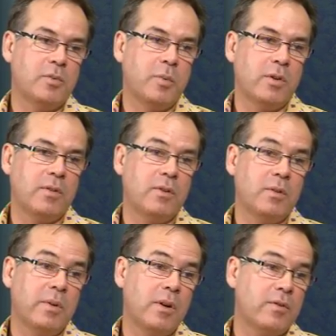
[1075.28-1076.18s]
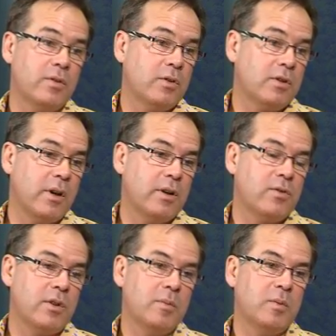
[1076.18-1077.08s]
point of view, we often use light
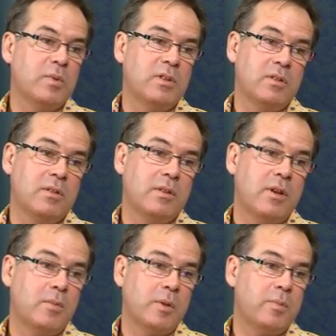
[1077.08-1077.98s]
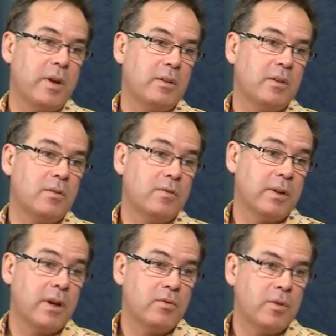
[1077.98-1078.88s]
treatment, which isn't terribly practical for
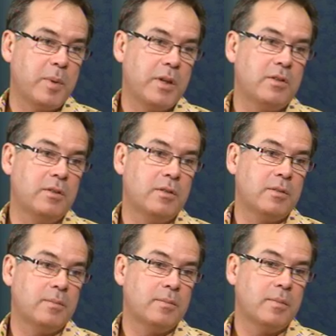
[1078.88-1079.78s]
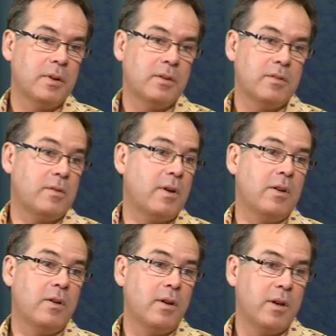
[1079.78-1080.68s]
country patients because there are
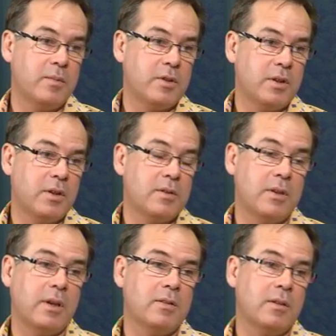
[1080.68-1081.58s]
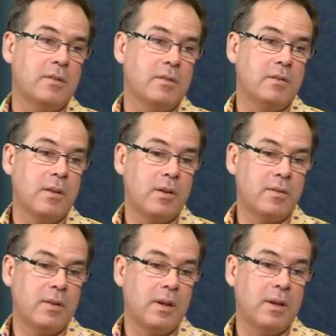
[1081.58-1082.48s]
no light machines and access is
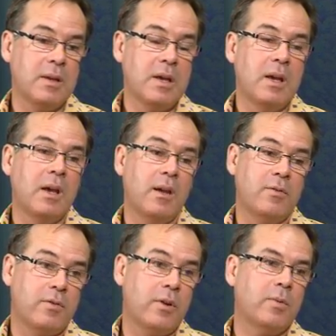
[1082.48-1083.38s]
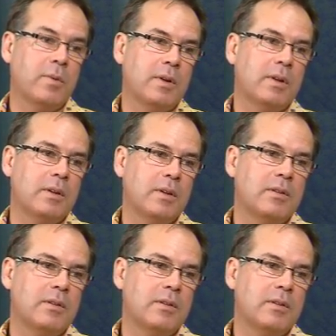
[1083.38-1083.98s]
not there, and frequently you need